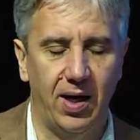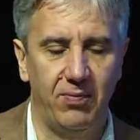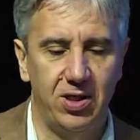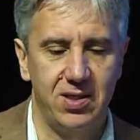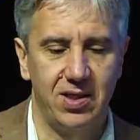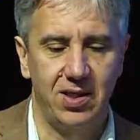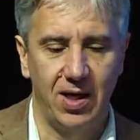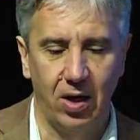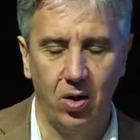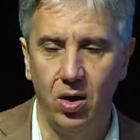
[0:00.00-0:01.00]
which is in
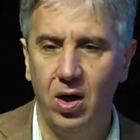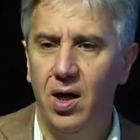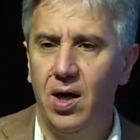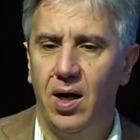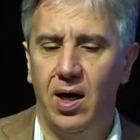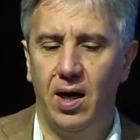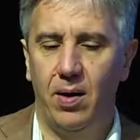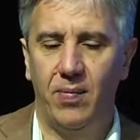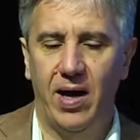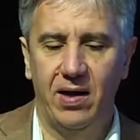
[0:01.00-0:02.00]
yellow,
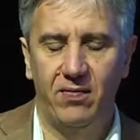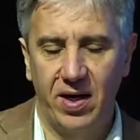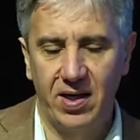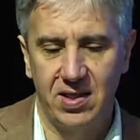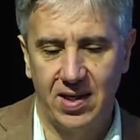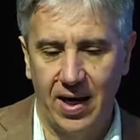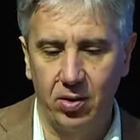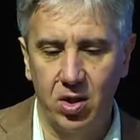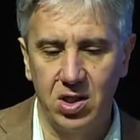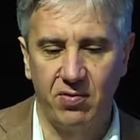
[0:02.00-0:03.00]
and various
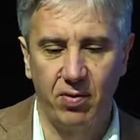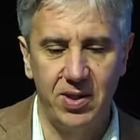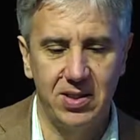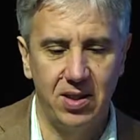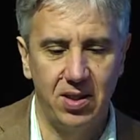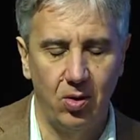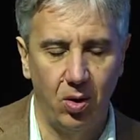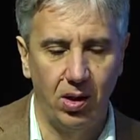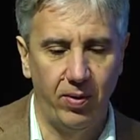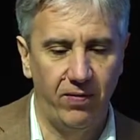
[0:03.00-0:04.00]
categories of obesity,
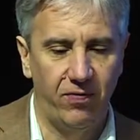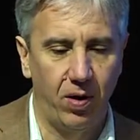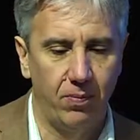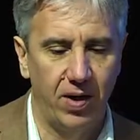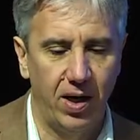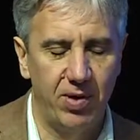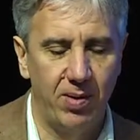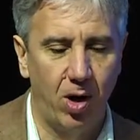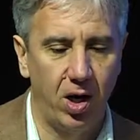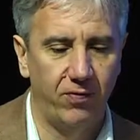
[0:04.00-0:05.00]
all the way from
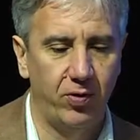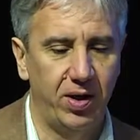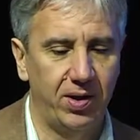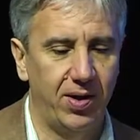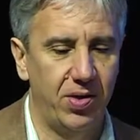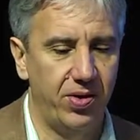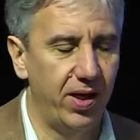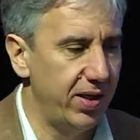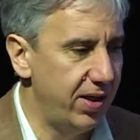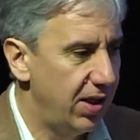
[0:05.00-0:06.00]
BMI of greater than
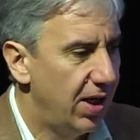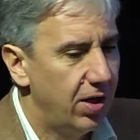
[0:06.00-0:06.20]
30